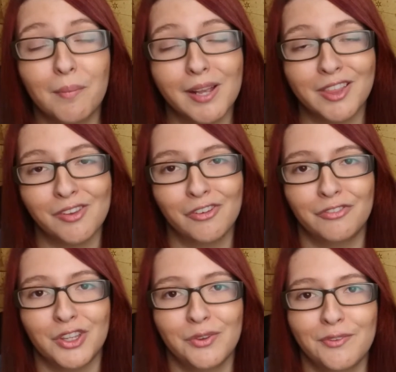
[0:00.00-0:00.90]
are my 2
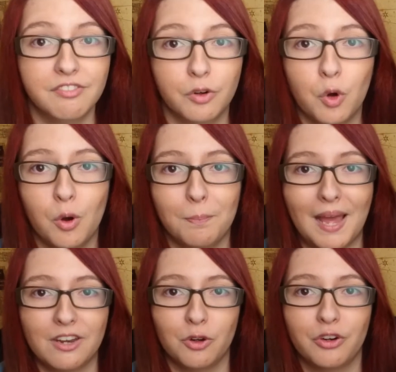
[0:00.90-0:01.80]
reviews for
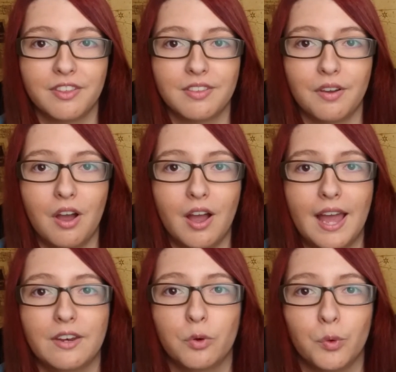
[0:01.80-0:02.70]
Pandora's Star
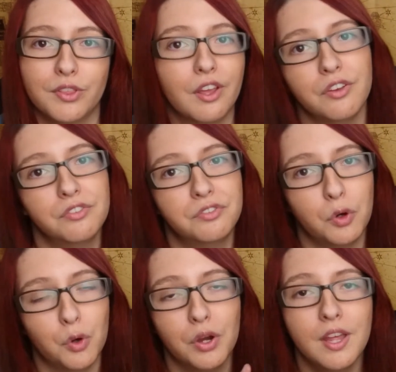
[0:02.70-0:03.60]
and also
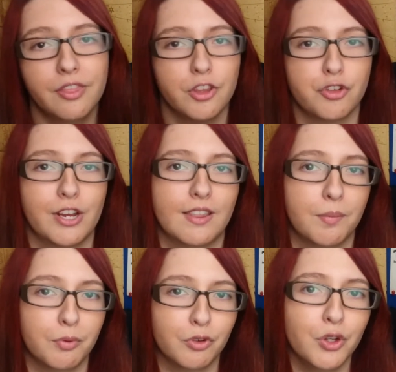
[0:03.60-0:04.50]
for The
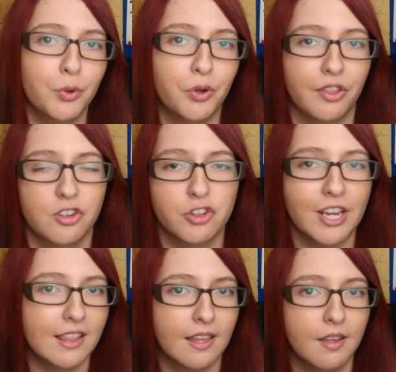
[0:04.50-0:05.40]
Traitor Beru or The
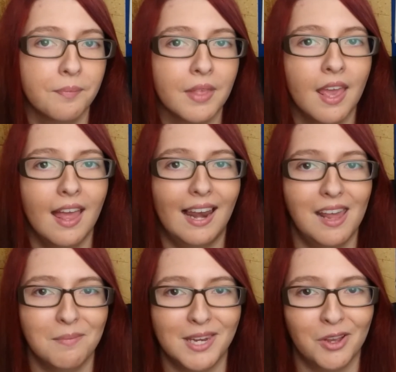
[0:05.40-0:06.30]
Traitor.
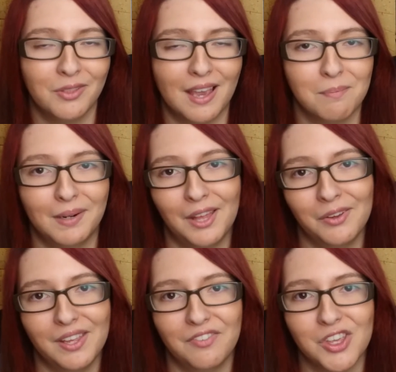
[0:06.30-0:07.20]
Let me know down
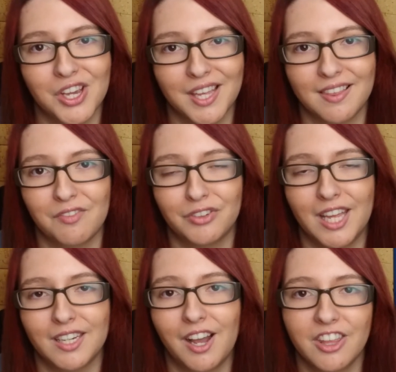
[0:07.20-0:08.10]
below if you guys have
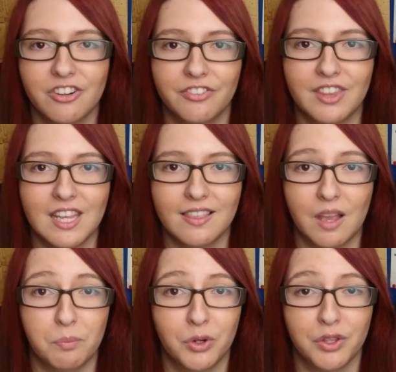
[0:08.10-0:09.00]
read either of
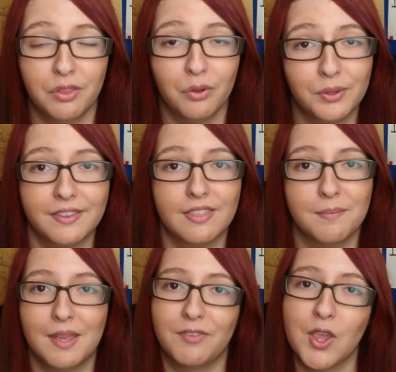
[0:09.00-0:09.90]
these and what you thought of
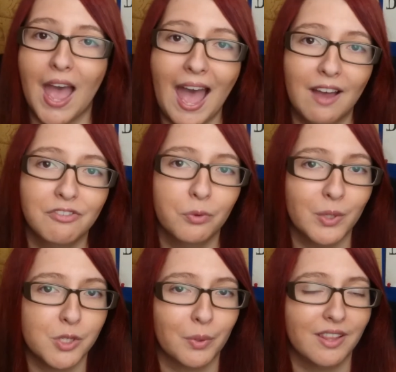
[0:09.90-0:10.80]
them. If you have,
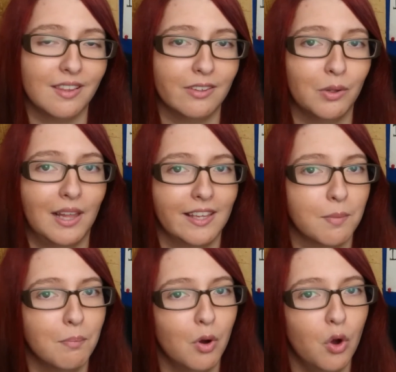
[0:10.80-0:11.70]
which one did you
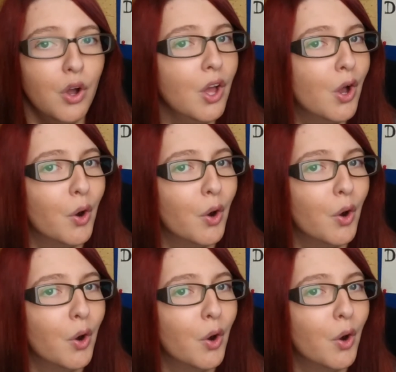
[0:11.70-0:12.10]
like more?